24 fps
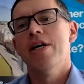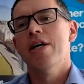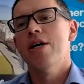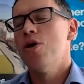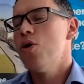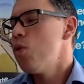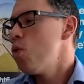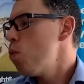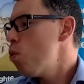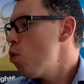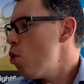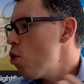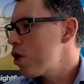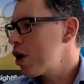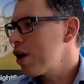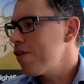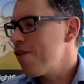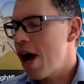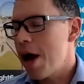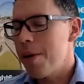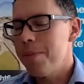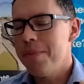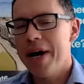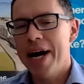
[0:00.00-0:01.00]
walk
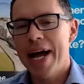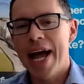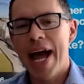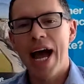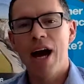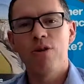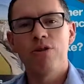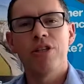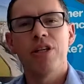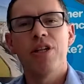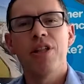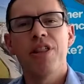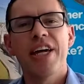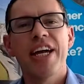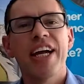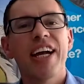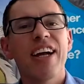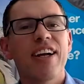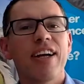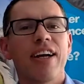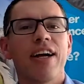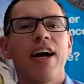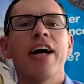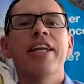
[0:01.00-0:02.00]
around my house and think,
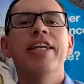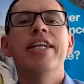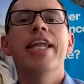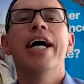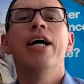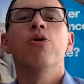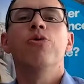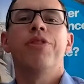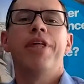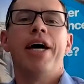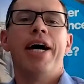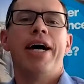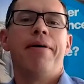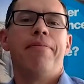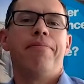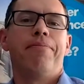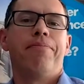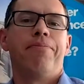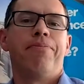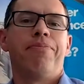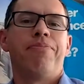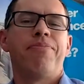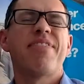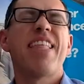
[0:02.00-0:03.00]
I nailed that.
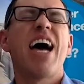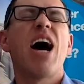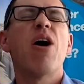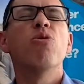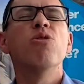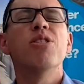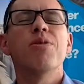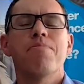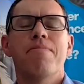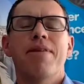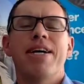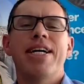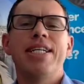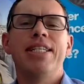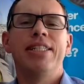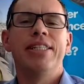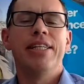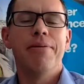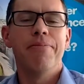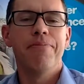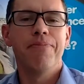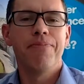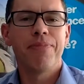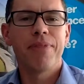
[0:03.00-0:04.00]
That was
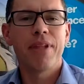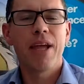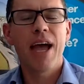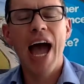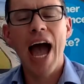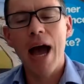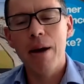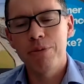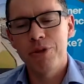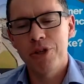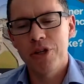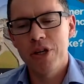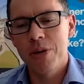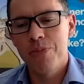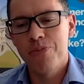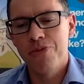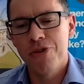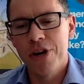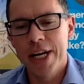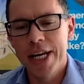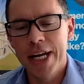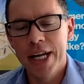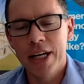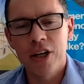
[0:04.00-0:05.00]
amazing. Absolutely
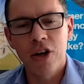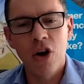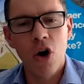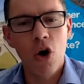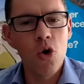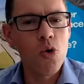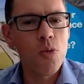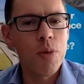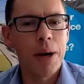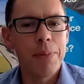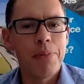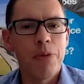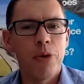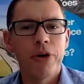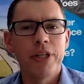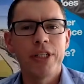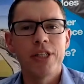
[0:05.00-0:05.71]
brilliant. Got all my points